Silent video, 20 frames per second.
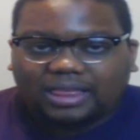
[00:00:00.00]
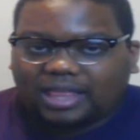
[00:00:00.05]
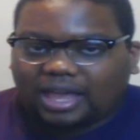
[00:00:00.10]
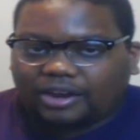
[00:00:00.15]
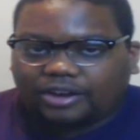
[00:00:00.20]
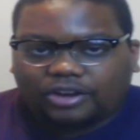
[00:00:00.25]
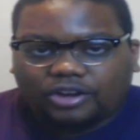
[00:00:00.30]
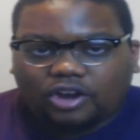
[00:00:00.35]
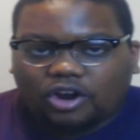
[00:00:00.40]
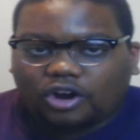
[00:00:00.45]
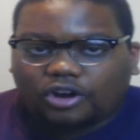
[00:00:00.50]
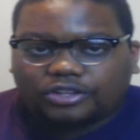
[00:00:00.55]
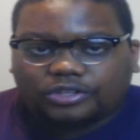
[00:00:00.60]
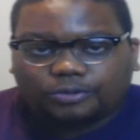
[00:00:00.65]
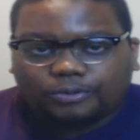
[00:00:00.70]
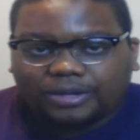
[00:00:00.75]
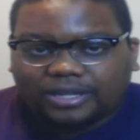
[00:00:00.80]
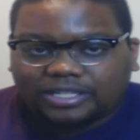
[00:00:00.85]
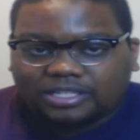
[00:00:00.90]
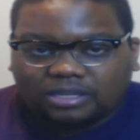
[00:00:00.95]
a lot of
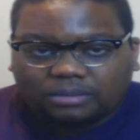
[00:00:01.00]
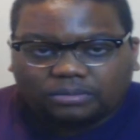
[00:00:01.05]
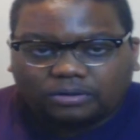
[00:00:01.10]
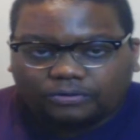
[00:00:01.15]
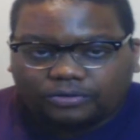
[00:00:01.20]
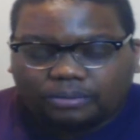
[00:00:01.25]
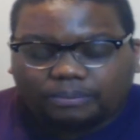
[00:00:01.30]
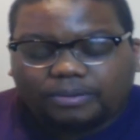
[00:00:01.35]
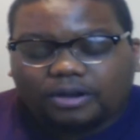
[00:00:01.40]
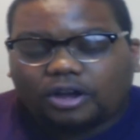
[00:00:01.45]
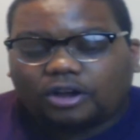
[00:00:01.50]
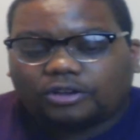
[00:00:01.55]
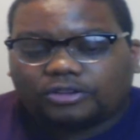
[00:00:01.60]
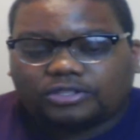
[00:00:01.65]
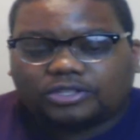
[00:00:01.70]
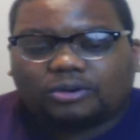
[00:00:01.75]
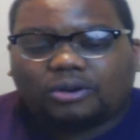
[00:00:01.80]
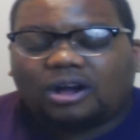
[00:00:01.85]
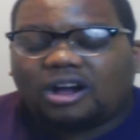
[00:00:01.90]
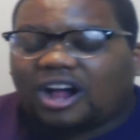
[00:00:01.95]
yards and we can still move the ball.
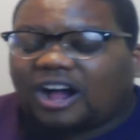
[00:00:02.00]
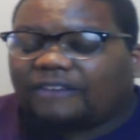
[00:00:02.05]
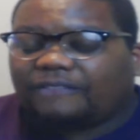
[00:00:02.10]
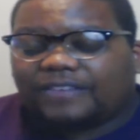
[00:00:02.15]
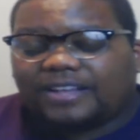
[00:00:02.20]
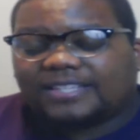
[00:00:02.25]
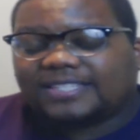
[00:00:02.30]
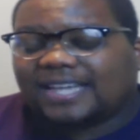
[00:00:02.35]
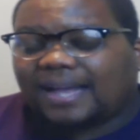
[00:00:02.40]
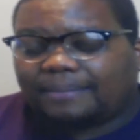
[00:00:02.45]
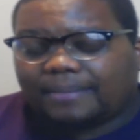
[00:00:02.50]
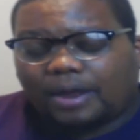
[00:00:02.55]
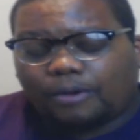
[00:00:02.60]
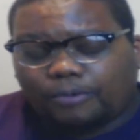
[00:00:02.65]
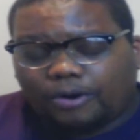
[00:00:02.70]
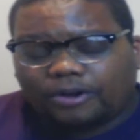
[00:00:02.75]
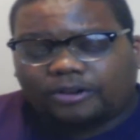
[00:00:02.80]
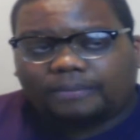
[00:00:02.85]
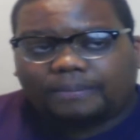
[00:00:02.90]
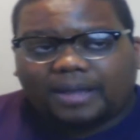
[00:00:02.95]
So offense, I'm
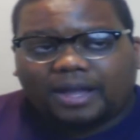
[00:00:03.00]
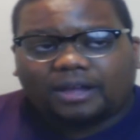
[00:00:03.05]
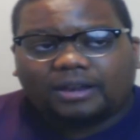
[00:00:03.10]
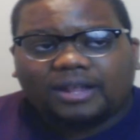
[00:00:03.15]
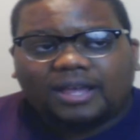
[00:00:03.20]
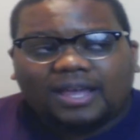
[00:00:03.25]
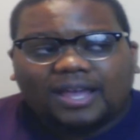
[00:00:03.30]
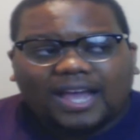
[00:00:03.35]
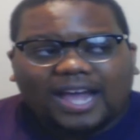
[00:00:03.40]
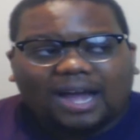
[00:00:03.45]
not worried about.